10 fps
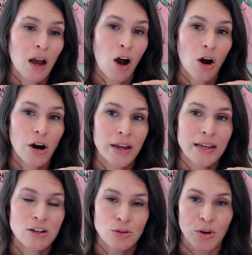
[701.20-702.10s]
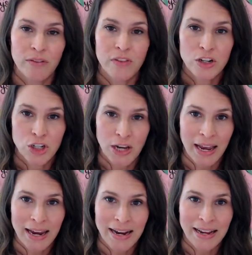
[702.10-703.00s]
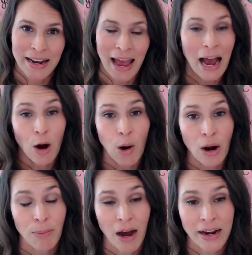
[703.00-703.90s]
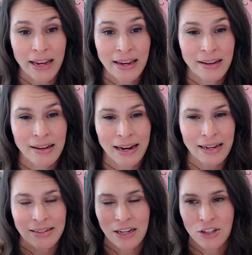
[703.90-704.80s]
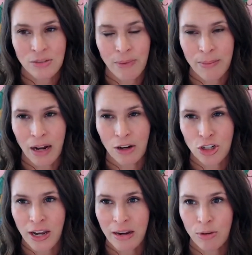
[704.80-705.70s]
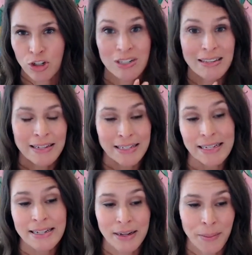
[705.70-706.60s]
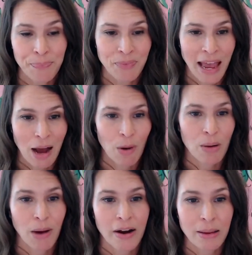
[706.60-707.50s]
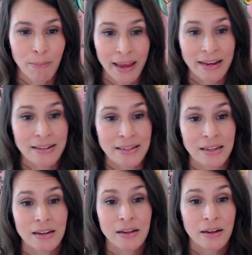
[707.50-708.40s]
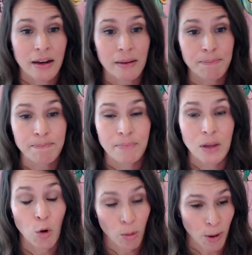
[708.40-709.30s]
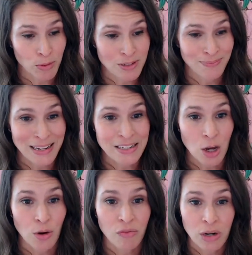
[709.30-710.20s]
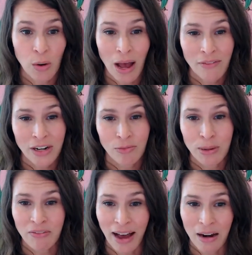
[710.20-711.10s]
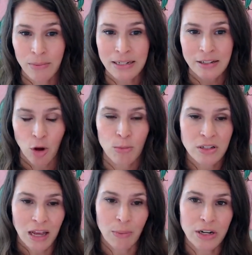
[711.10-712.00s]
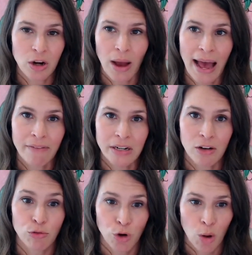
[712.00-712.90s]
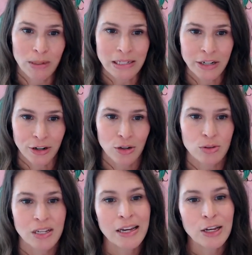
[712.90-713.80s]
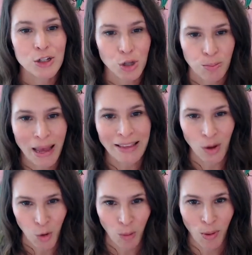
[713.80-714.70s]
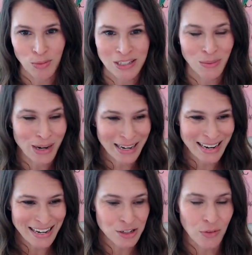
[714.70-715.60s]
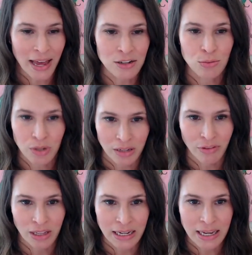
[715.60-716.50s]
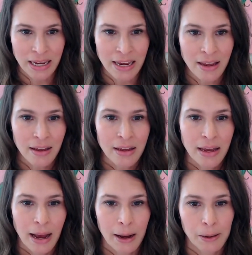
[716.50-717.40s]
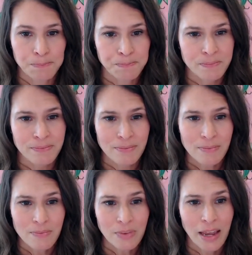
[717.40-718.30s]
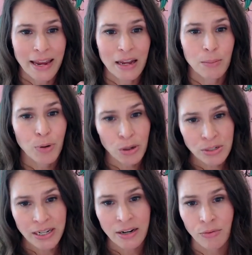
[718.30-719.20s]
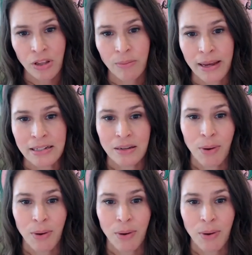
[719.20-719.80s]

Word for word: are in sort of the chain in how our body, I guess I should maybe not chain, but just in the system, how our body makes hormones. And so if we don't have enough B vitamins, it's almost like we don't have enough raw materials to make the hormones that we need. So that's really, really key. Um, and protein really makes it